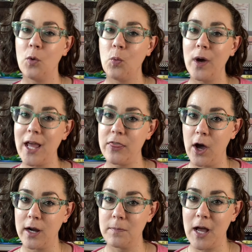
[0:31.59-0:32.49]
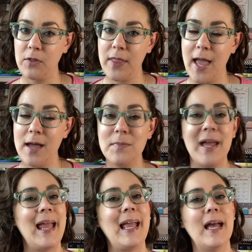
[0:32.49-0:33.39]
what I thought about them,
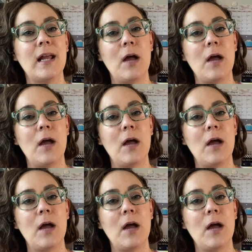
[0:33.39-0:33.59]
and